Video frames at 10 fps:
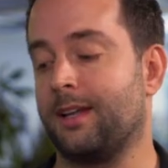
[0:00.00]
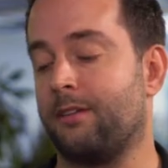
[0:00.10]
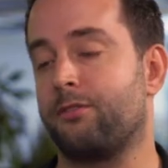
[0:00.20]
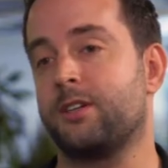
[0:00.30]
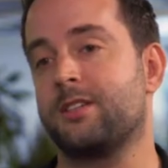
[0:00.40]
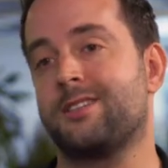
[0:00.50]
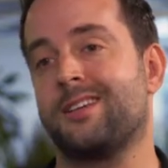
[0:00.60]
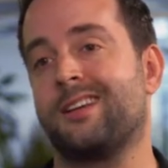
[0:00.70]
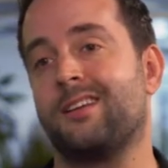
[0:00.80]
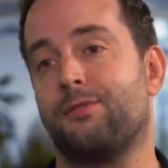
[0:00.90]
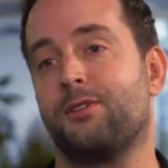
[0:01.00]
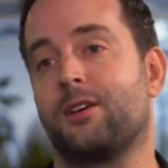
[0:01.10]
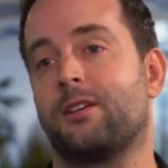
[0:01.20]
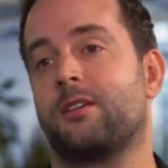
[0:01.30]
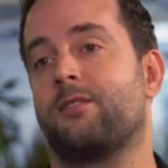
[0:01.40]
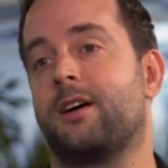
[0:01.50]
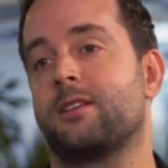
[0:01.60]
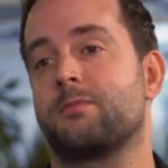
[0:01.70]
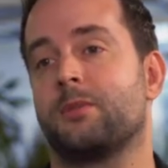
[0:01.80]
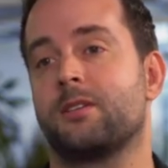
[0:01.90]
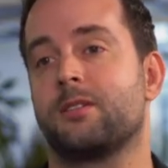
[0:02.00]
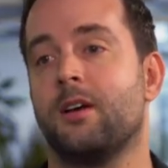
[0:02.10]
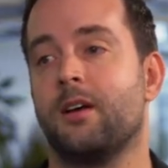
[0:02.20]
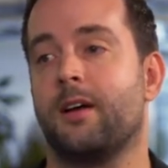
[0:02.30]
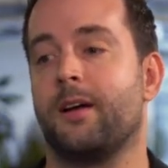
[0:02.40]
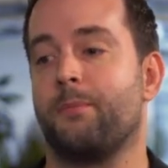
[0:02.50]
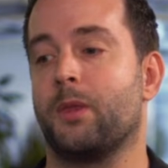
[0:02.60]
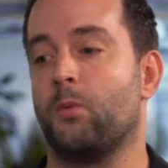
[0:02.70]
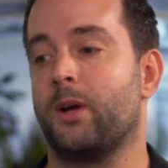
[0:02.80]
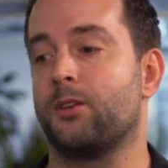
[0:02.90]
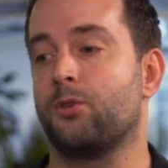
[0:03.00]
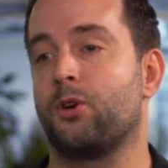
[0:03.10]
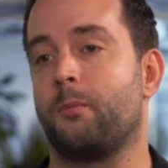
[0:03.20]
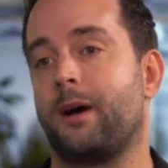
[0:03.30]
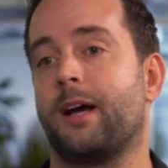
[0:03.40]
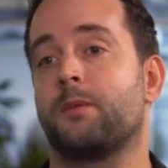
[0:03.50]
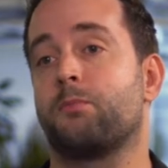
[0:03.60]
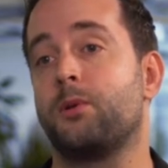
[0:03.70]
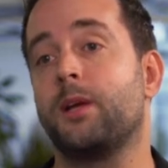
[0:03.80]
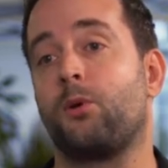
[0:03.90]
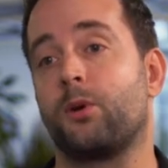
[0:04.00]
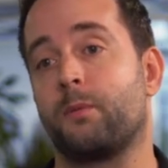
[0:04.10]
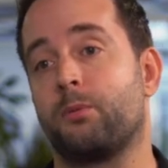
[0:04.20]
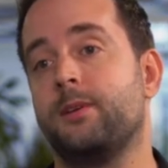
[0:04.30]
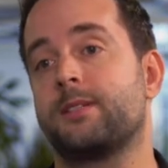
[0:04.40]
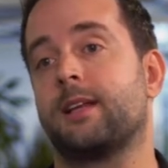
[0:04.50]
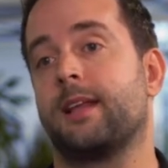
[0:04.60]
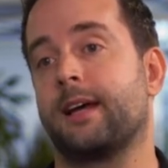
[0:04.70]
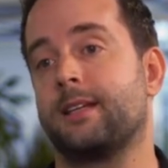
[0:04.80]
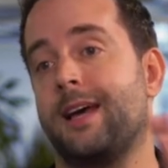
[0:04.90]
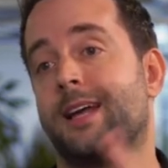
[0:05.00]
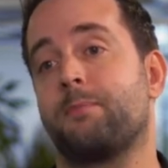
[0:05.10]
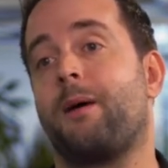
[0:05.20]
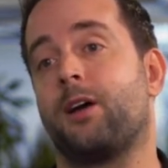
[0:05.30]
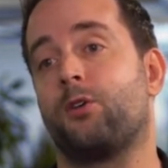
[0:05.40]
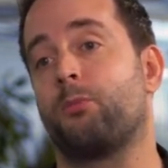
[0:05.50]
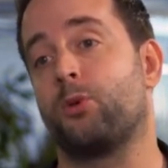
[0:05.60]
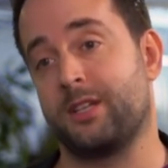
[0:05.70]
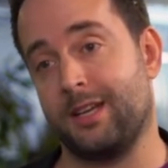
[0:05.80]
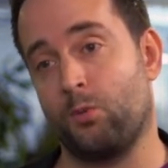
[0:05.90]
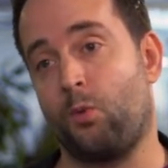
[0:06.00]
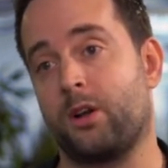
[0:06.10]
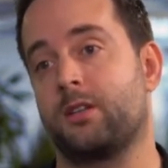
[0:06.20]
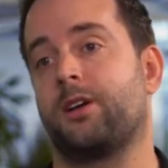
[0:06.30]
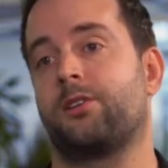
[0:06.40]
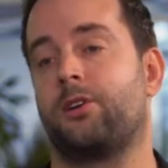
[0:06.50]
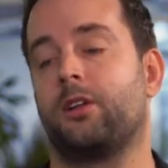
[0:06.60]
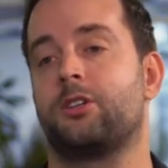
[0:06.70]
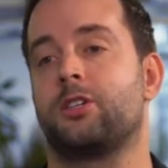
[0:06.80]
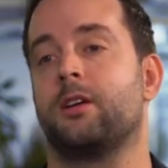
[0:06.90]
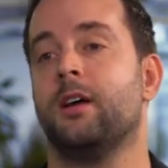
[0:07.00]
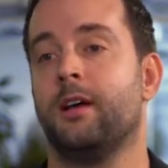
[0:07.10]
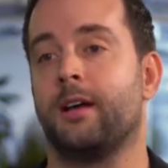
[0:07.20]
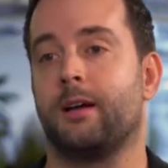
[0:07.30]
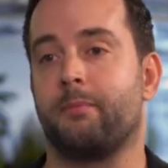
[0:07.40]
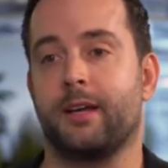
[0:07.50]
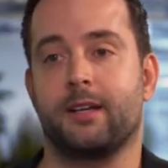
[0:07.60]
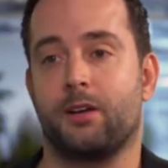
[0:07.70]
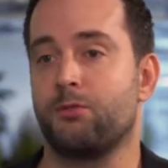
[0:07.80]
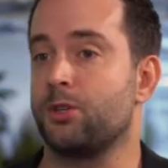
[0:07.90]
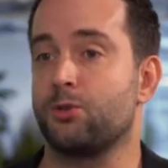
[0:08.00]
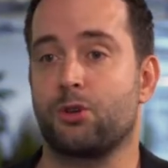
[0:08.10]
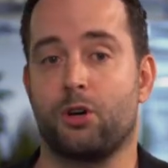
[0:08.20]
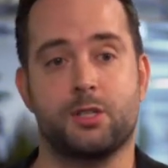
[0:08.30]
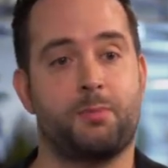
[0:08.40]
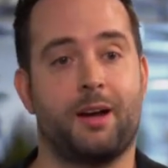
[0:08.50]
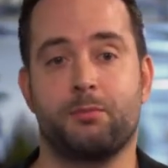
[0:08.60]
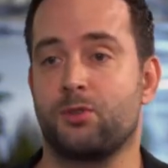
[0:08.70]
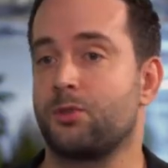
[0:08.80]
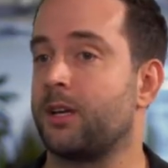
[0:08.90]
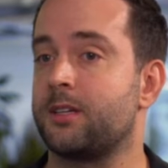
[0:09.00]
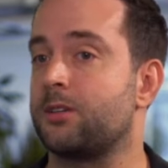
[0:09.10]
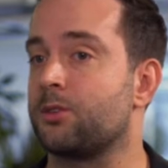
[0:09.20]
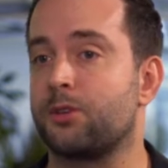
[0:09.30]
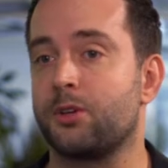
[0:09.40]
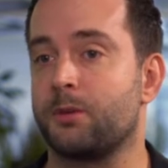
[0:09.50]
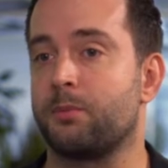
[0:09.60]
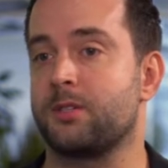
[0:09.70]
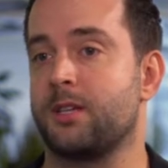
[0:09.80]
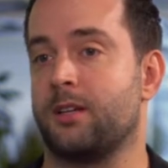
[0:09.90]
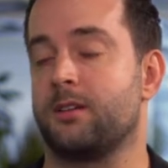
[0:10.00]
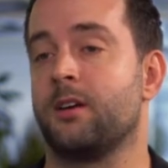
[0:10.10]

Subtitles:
leverage significant advancements when you combine pre-order, pre-select, and buy on board in one technology, that can reduce cost by up to 20 to 30%.